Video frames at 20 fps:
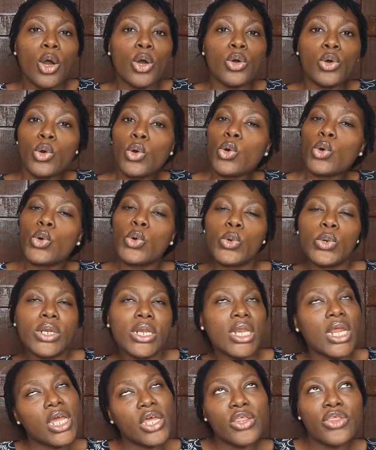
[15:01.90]

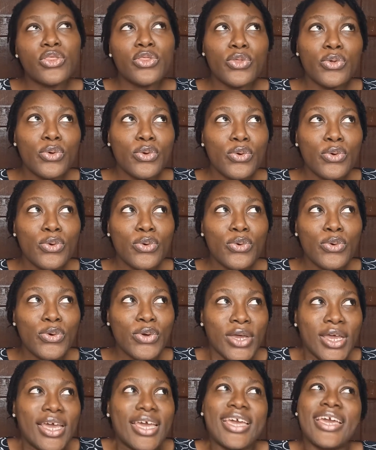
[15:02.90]
Gugulesu
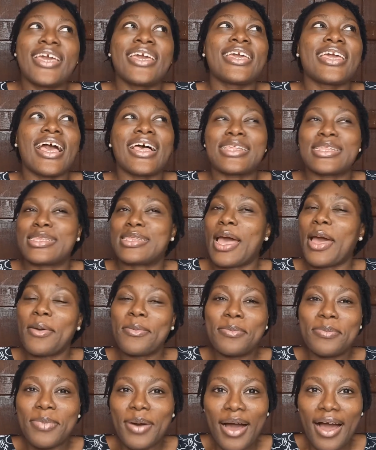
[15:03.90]

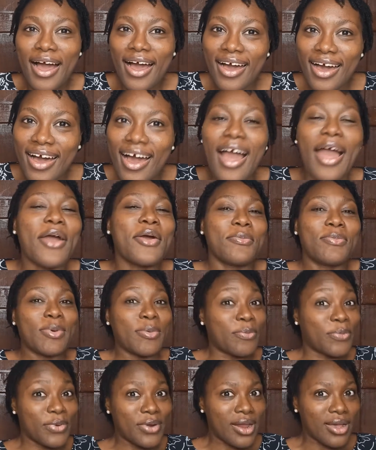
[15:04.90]
Yasamba. I hope I'm
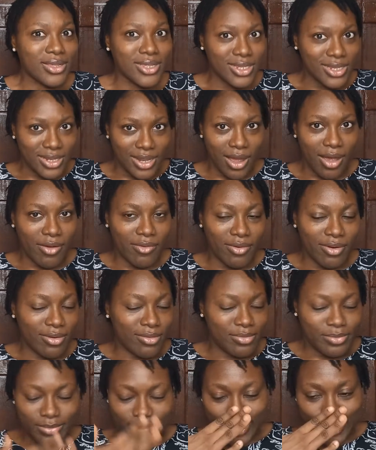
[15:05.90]
pronouncing that.
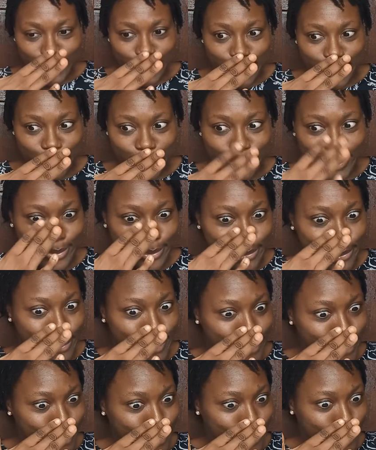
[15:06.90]
Girl.
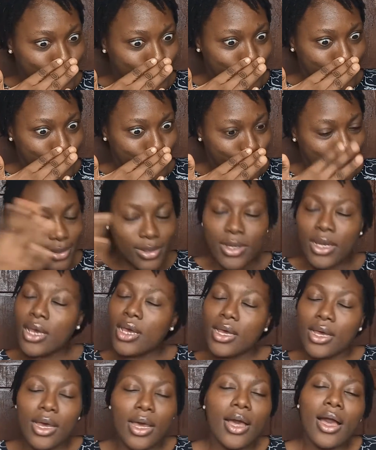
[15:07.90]

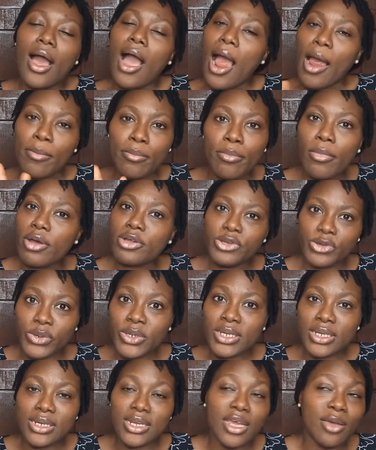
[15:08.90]
I'm murdering
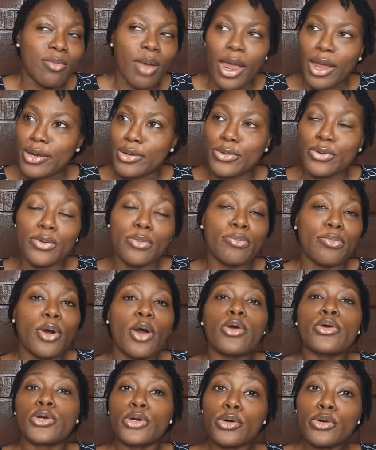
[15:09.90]
the name, I know,
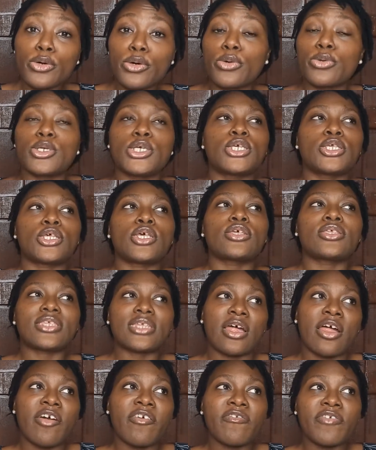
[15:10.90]
but Gugu, she's a
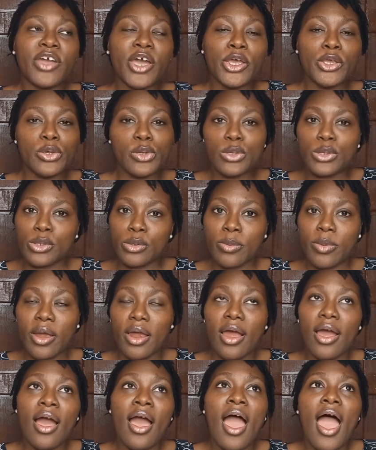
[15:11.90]
South African
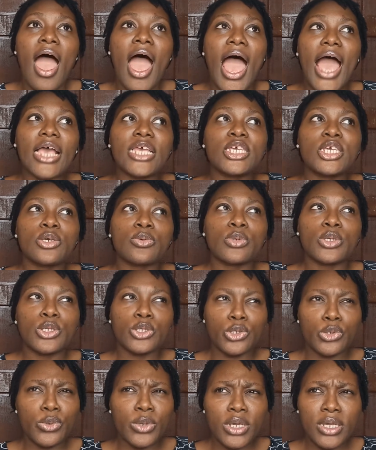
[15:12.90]
YouTuber, and she was
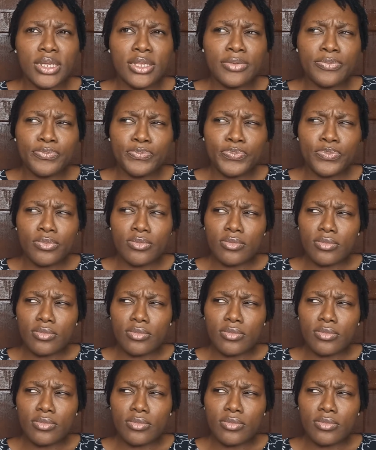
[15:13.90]
doing